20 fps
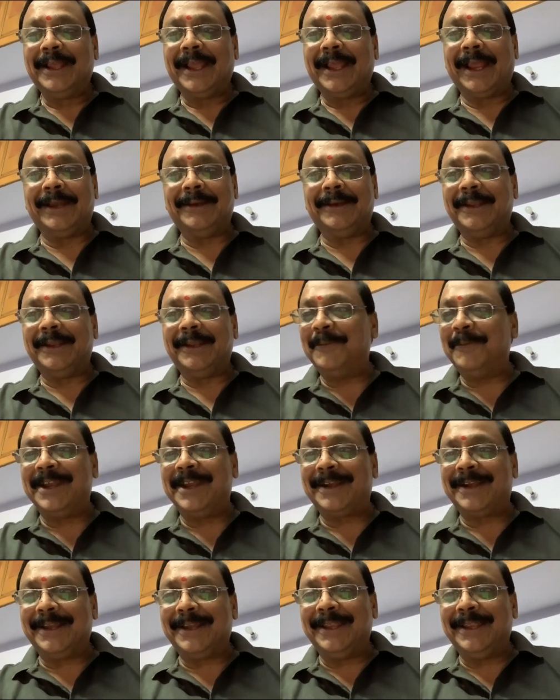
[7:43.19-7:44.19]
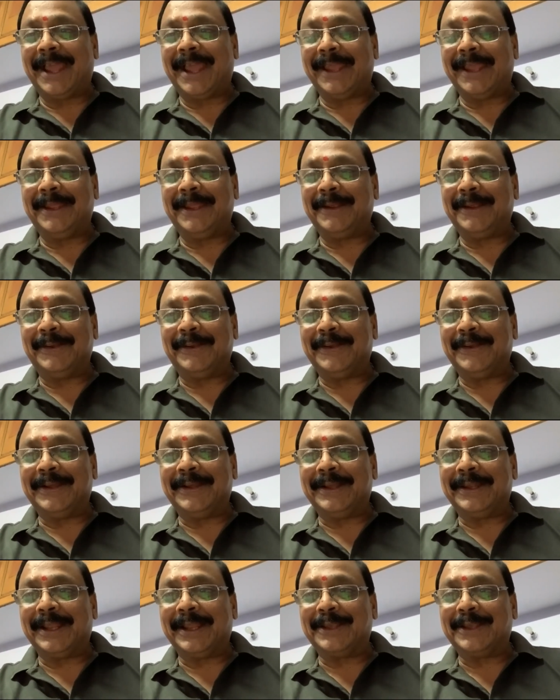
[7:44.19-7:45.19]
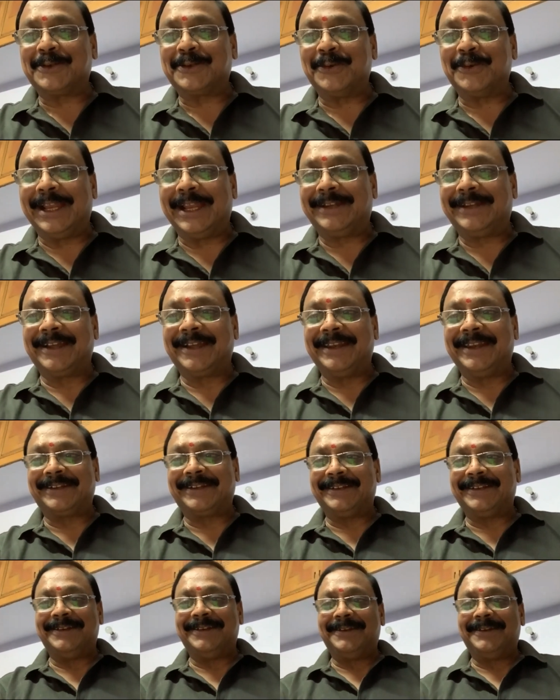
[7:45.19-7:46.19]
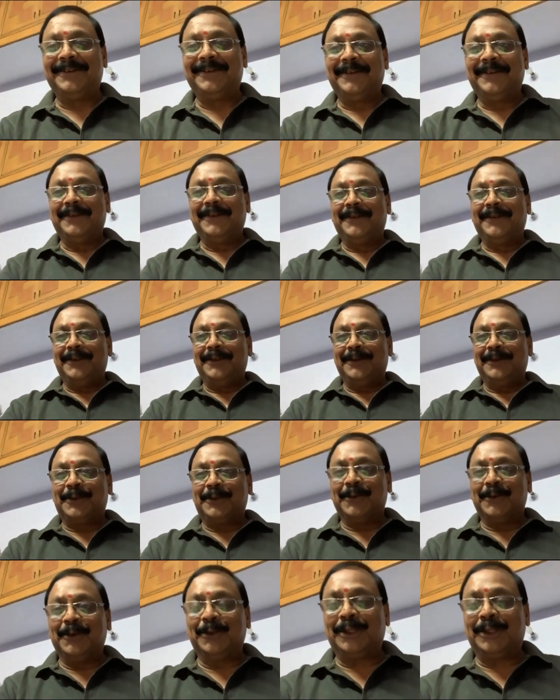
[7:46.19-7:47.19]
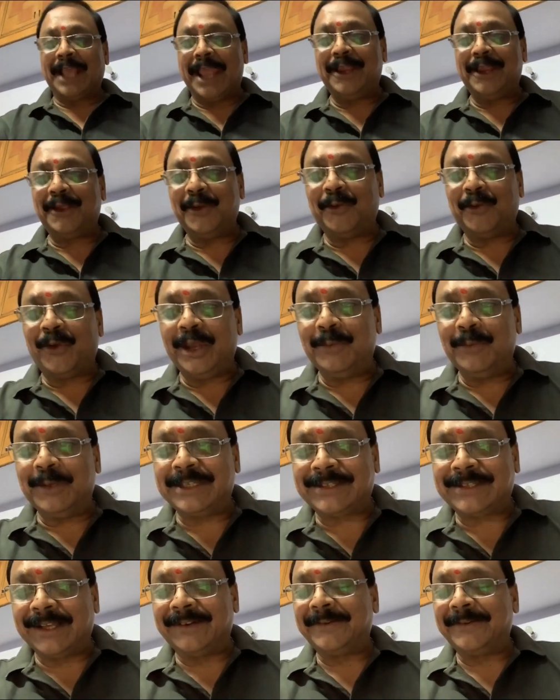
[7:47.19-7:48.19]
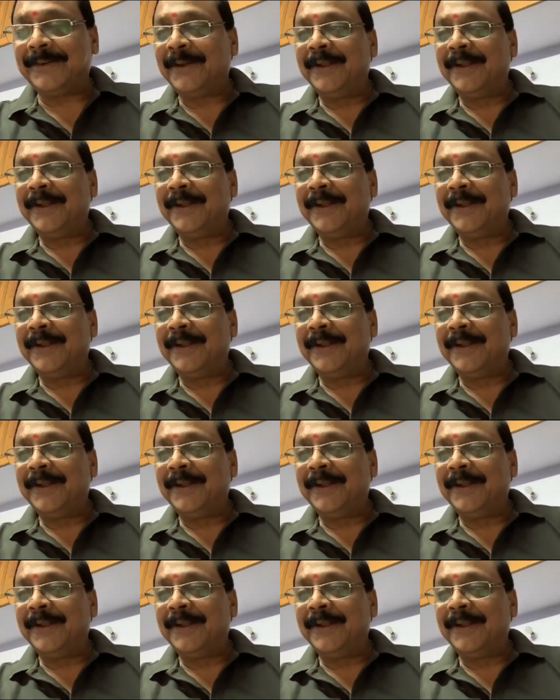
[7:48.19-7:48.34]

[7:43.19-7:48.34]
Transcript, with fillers: And immediately I rushed to get connected. So thank you very much, sir.